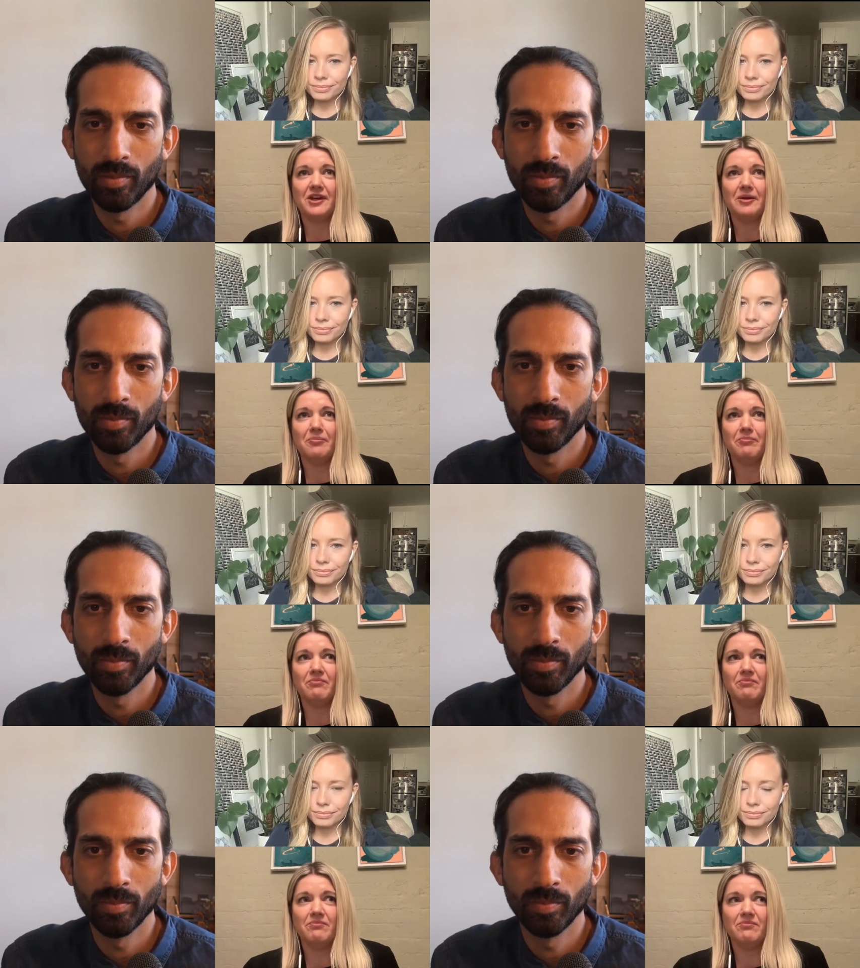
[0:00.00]

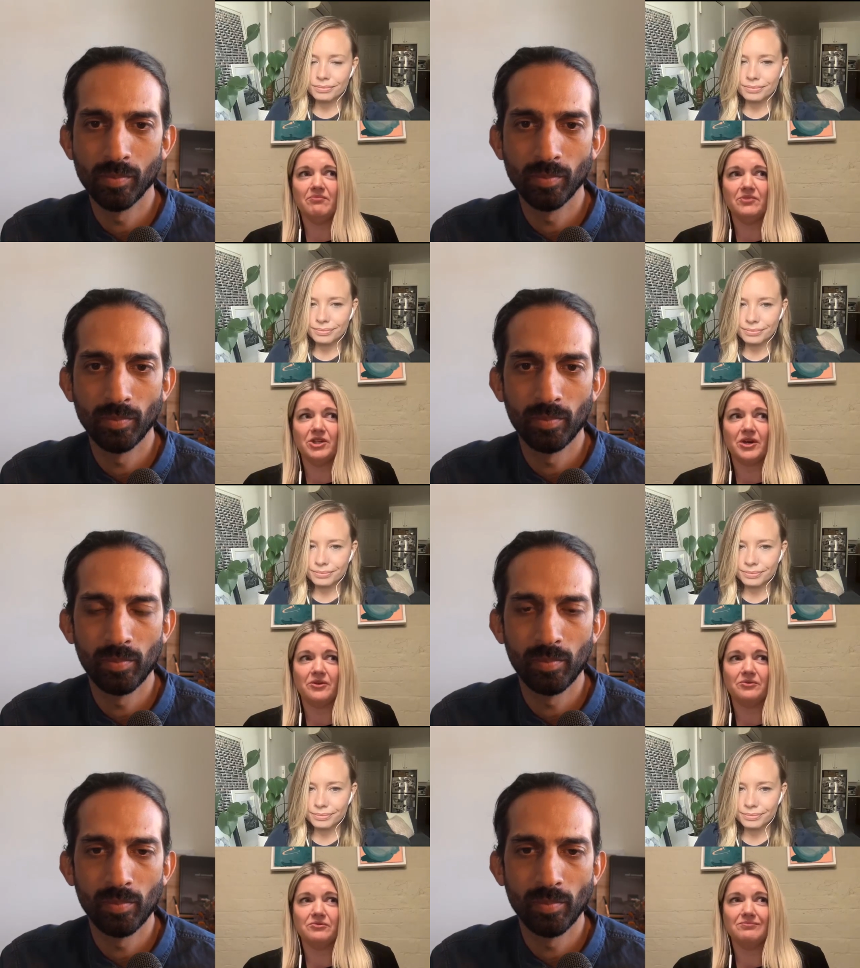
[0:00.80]
Speaker 1: um, you
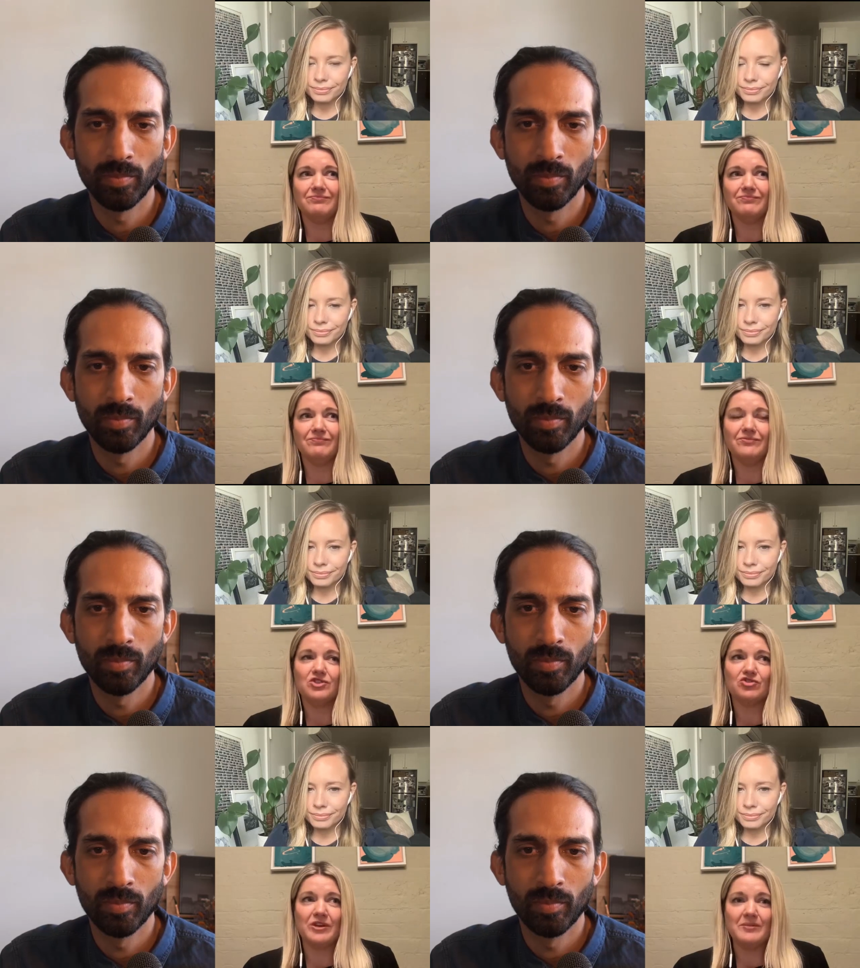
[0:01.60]
know,
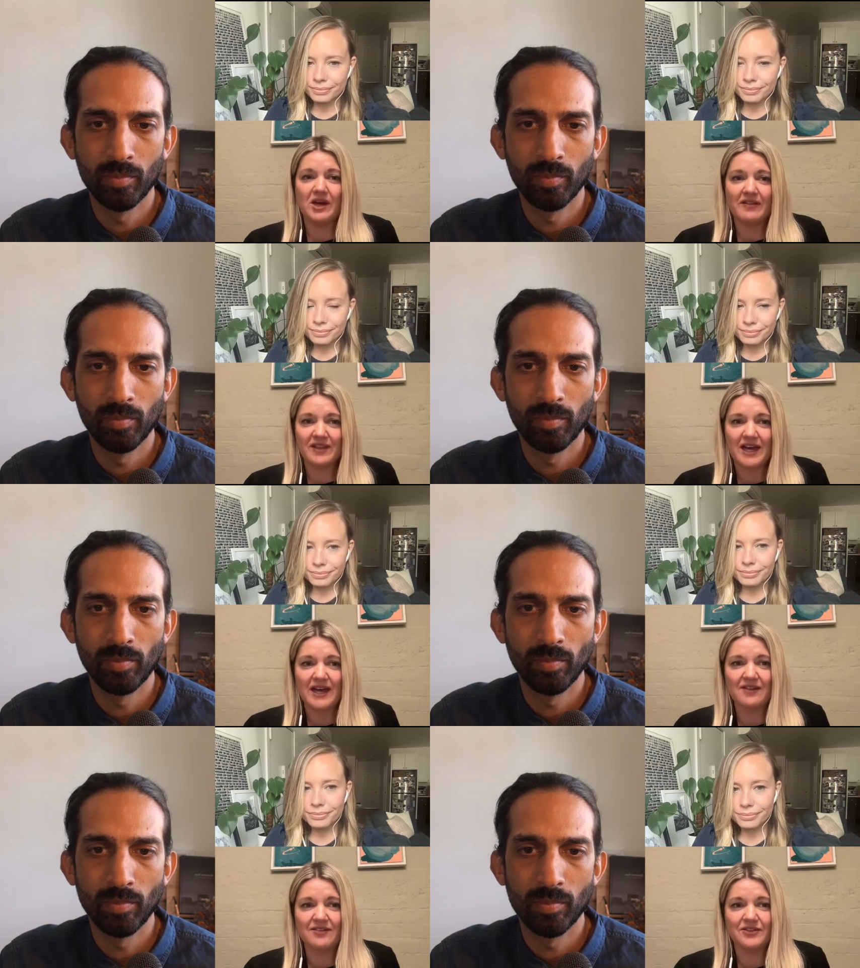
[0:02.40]
streamline
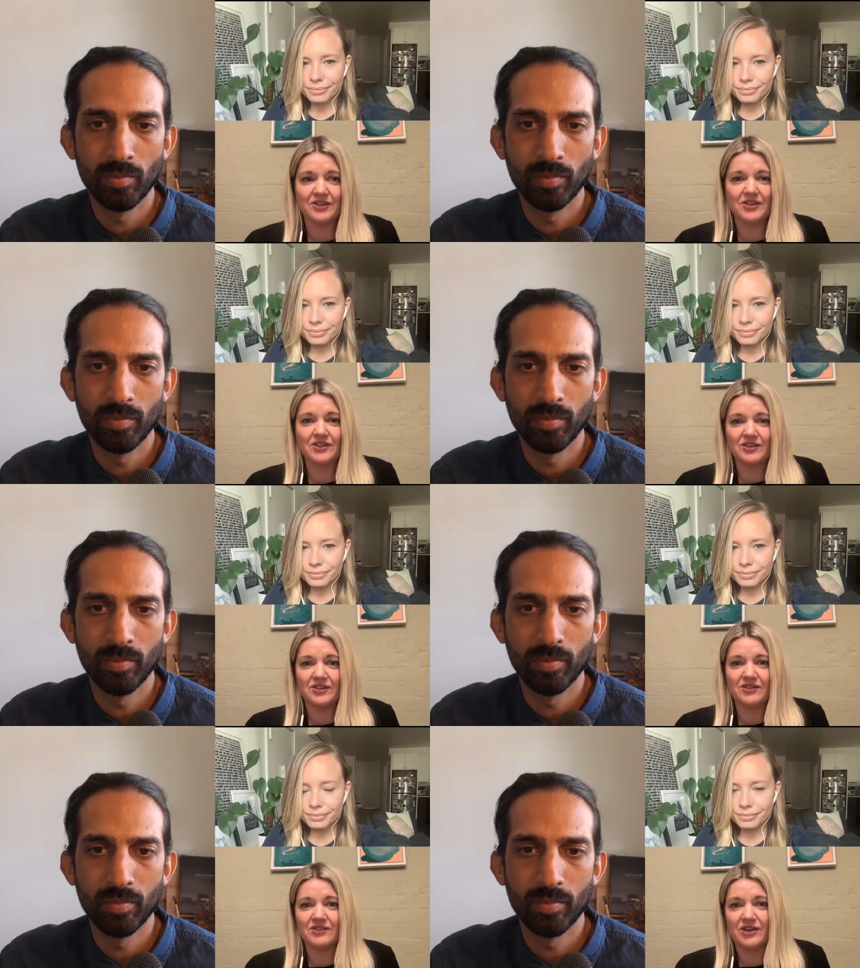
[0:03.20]
that, that,
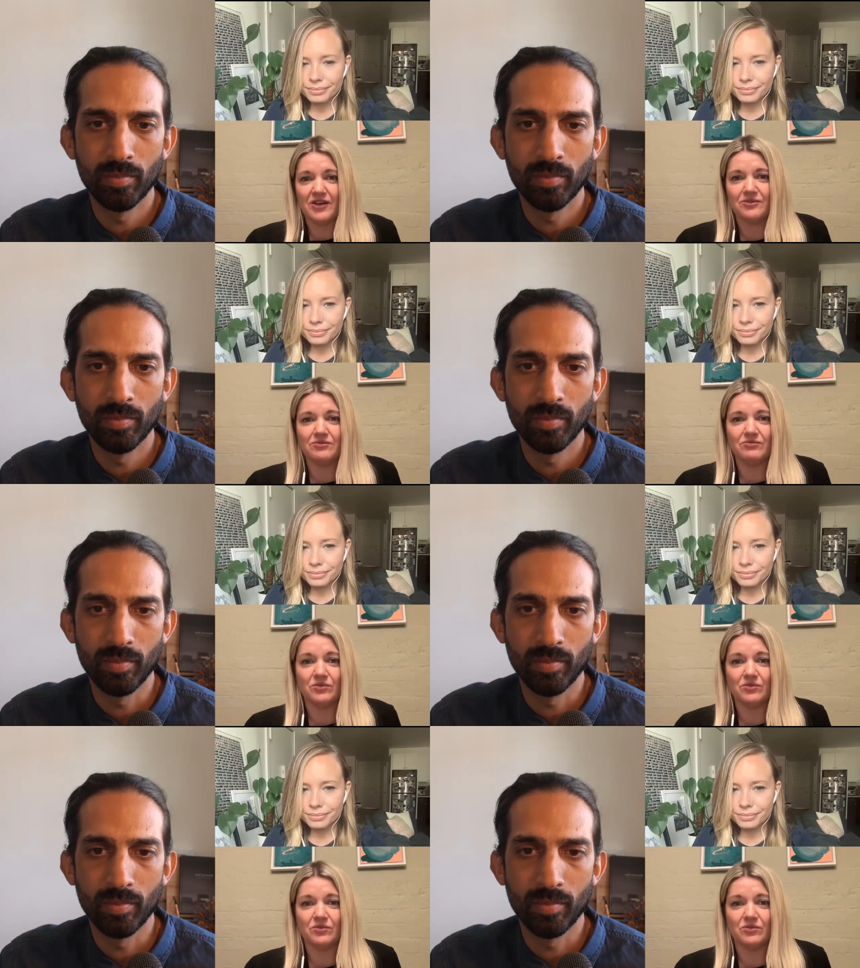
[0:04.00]
uh, you know,